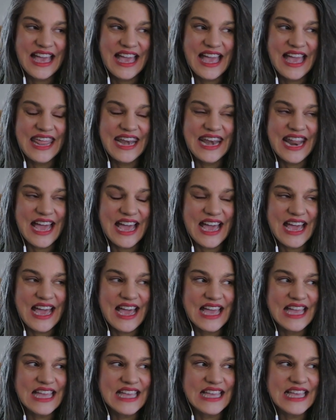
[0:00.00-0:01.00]
And
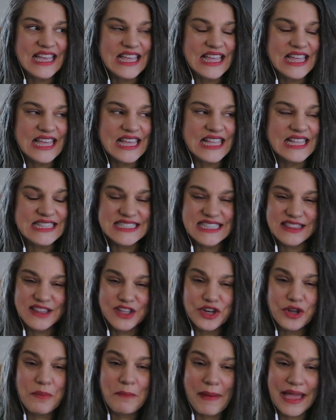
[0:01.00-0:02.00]
it's a
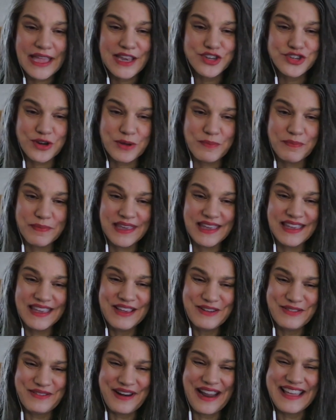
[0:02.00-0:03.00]
little mind trippy,
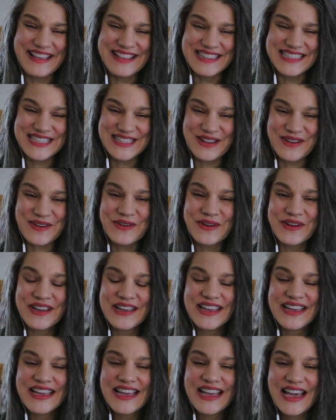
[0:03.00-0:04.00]
right? So,
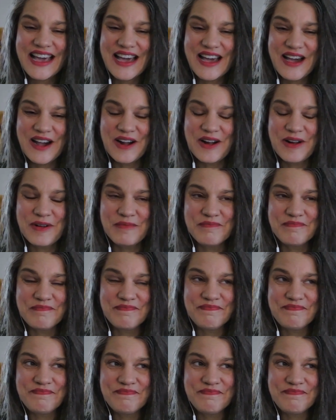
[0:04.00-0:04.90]
um,